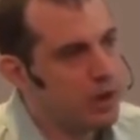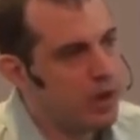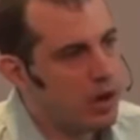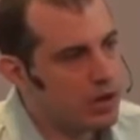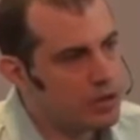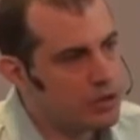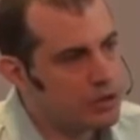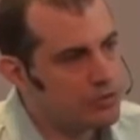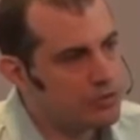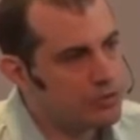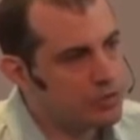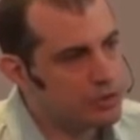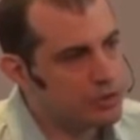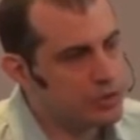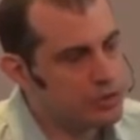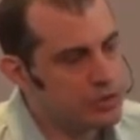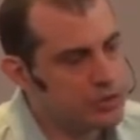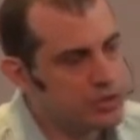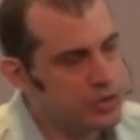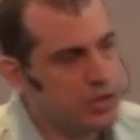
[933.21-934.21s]

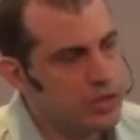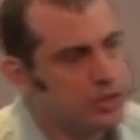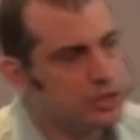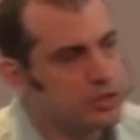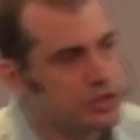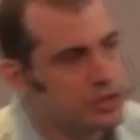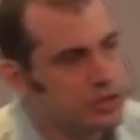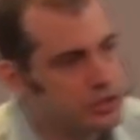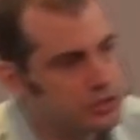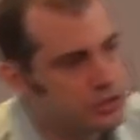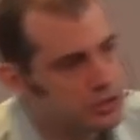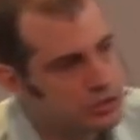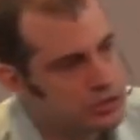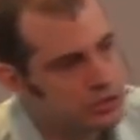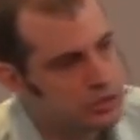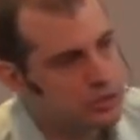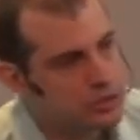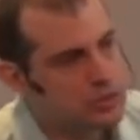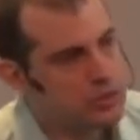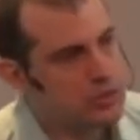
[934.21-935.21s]
artificial intelligence
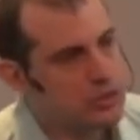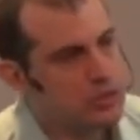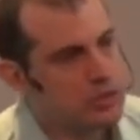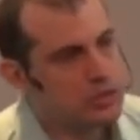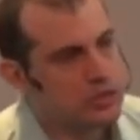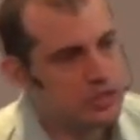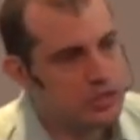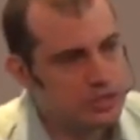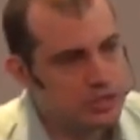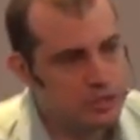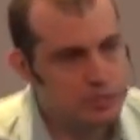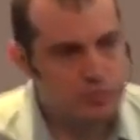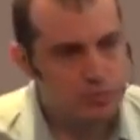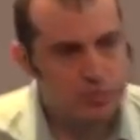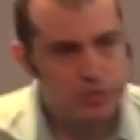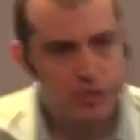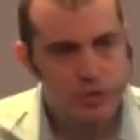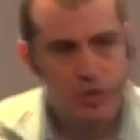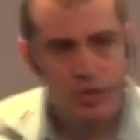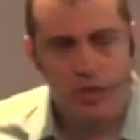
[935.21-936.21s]

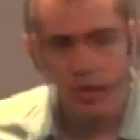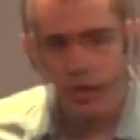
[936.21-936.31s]
systems